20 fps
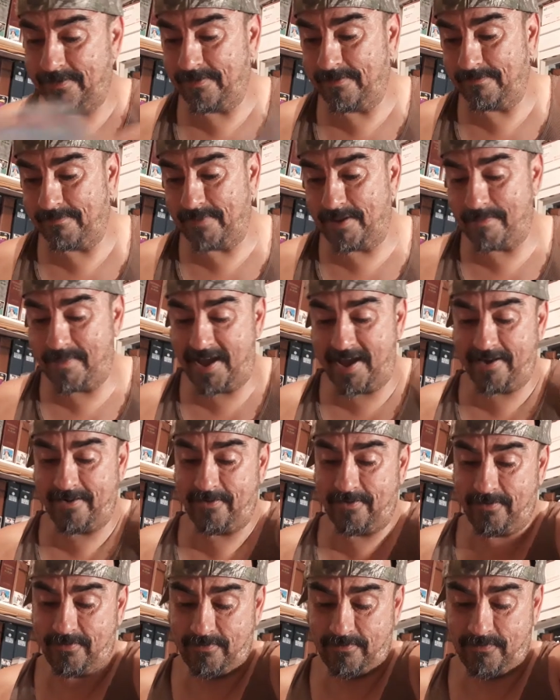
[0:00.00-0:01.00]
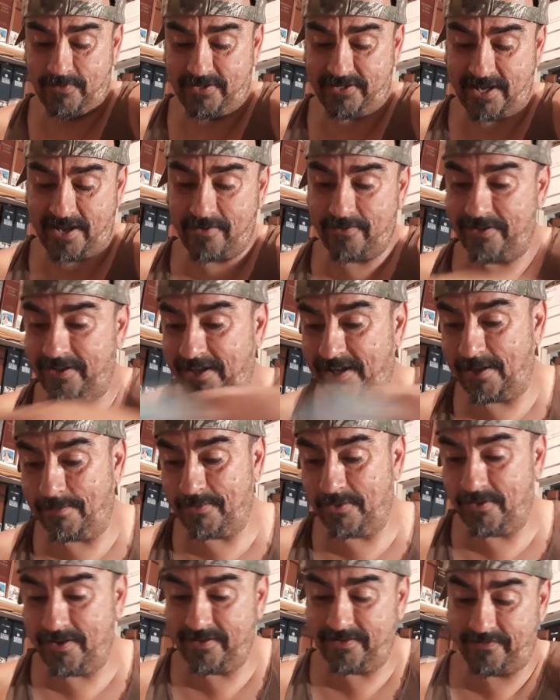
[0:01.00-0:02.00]
my manual, which I don't think I'm
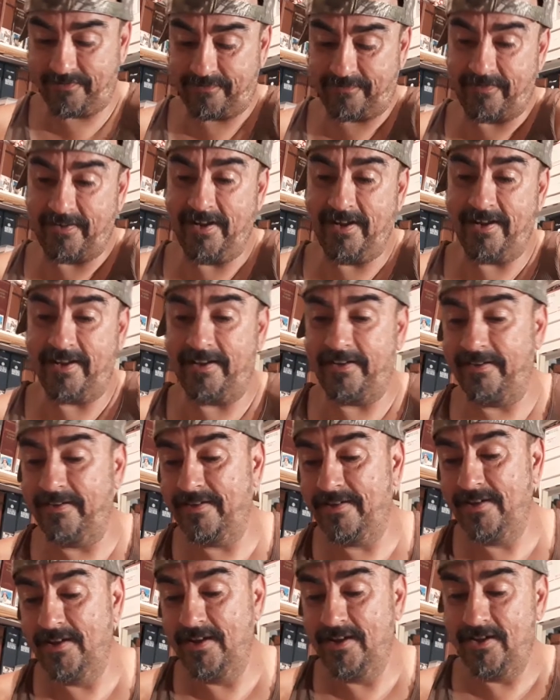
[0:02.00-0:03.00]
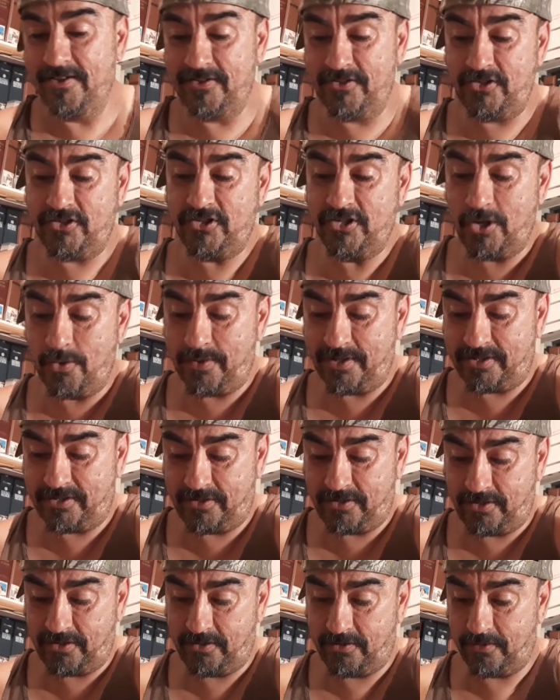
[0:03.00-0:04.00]
going to find to show it
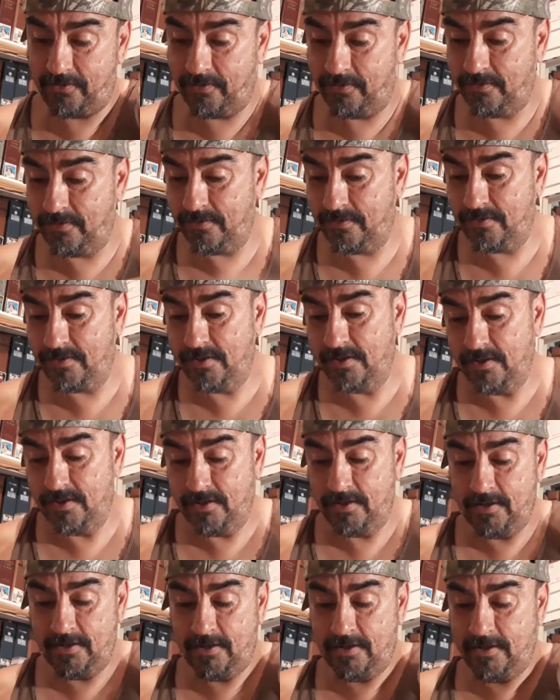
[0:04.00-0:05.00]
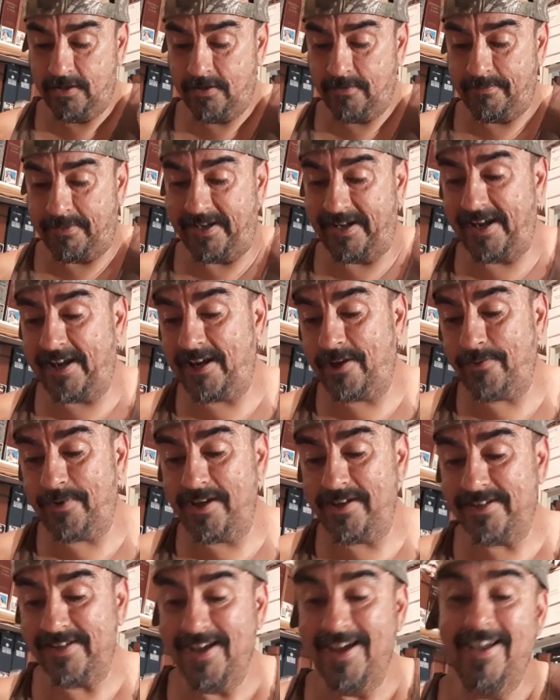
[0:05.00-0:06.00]
to you. But
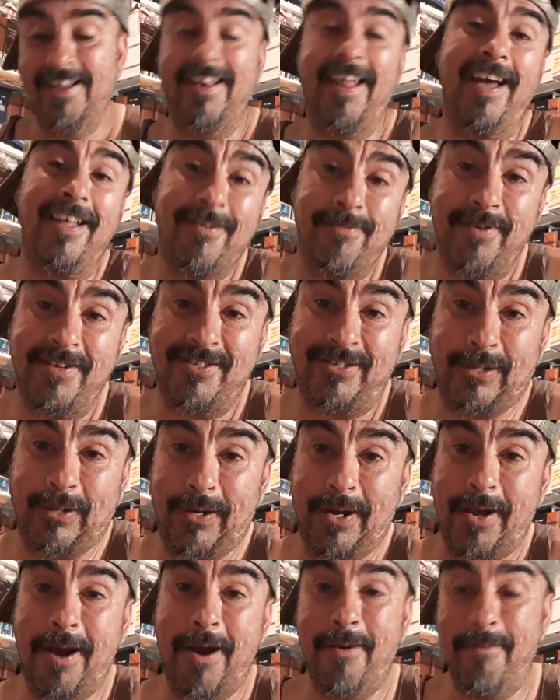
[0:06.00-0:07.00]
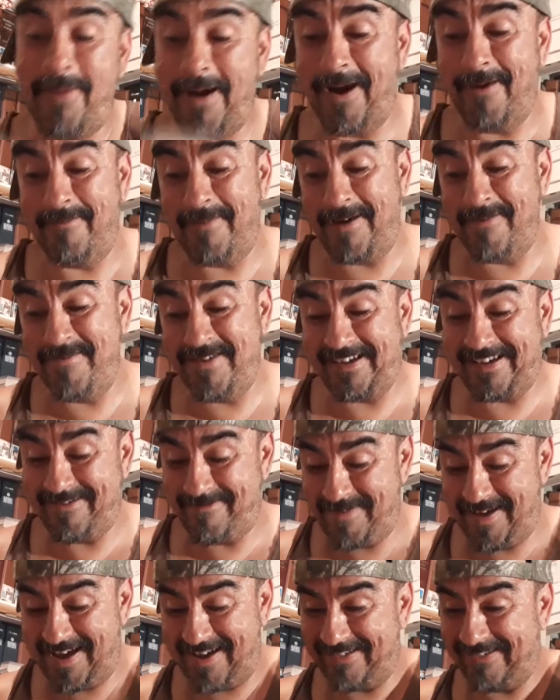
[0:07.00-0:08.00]
anyways, that's my story about my Mickey
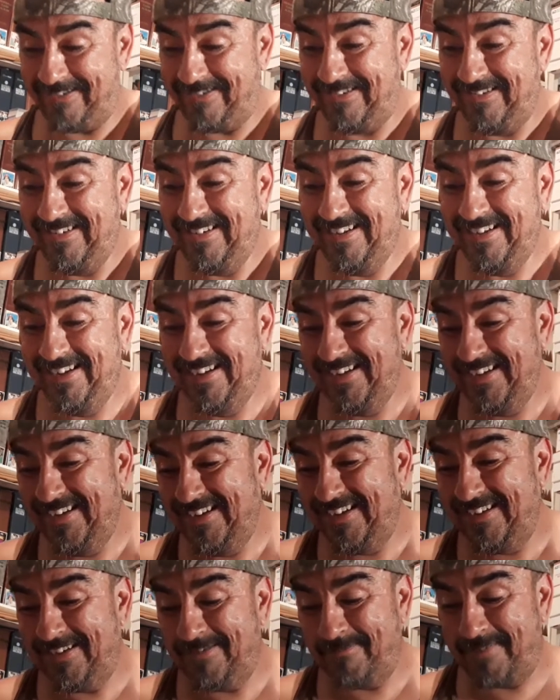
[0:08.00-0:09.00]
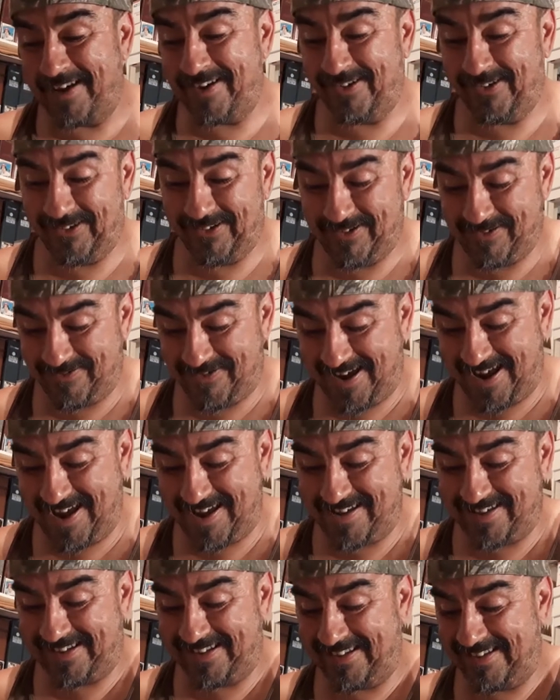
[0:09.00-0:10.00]
Mantle, my Nolan
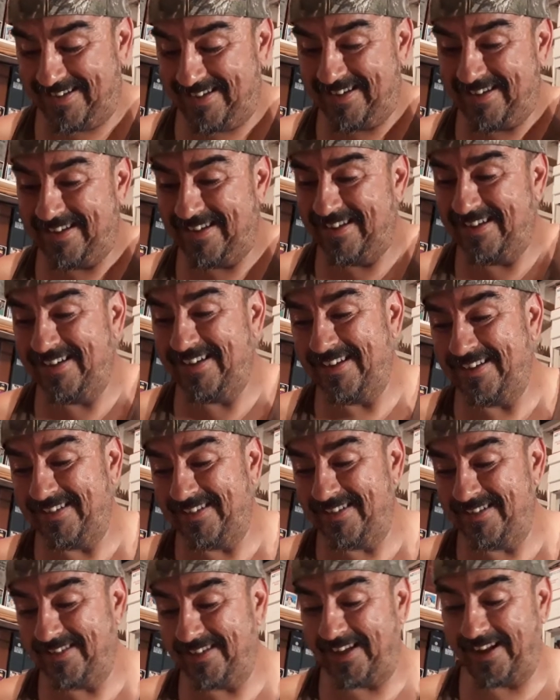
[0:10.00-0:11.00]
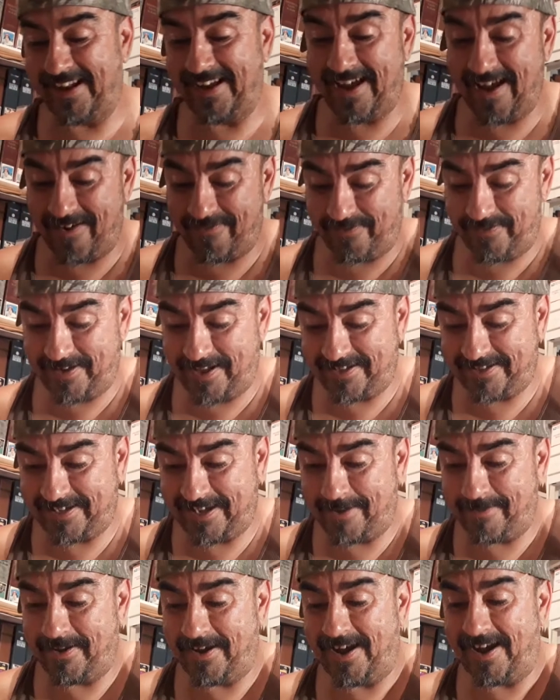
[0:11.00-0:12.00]
Ryan, that I got from that
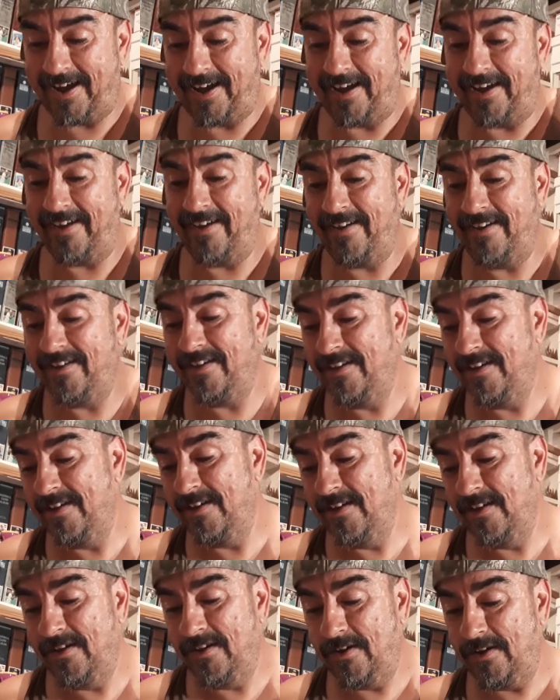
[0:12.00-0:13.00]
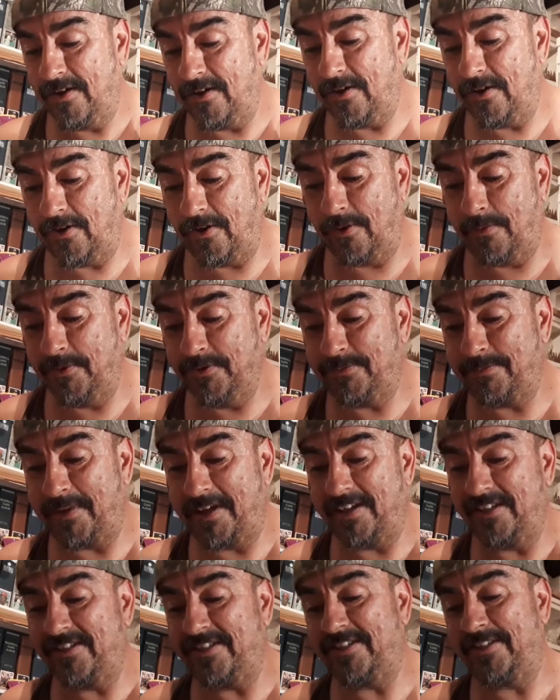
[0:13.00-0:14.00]
same guy, almost
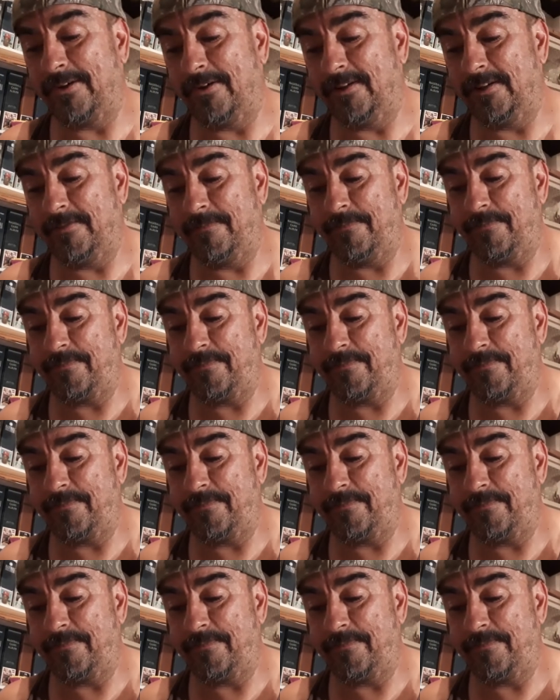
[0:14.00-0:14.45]
being stolen.